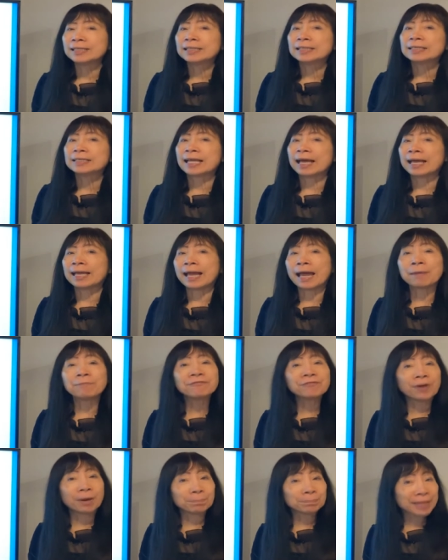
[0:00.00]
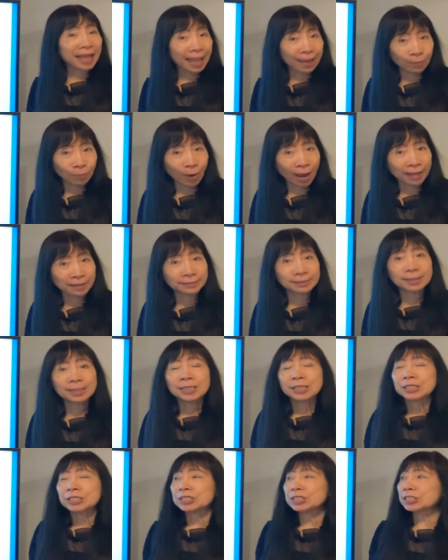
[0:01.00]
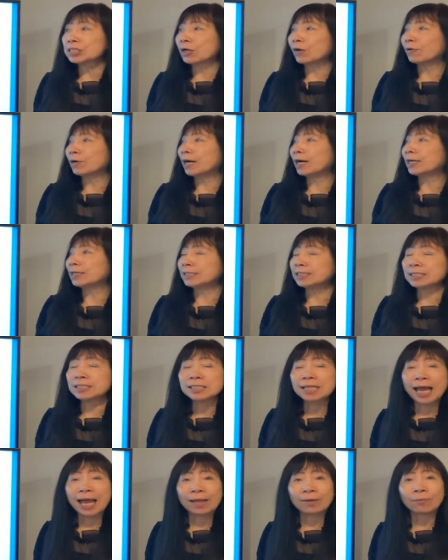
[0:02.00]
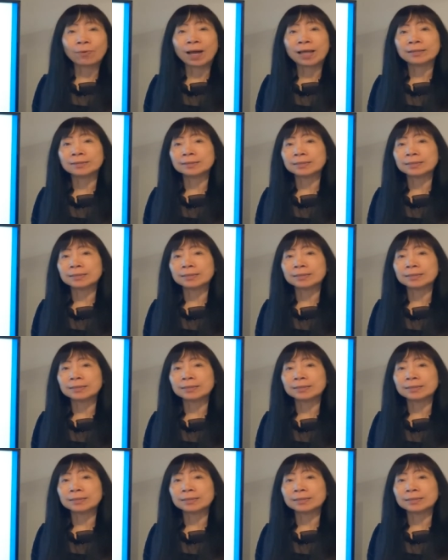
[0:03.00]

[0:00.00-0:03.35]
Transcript: Like I'm from Taiwan, so uh, in Taiwan,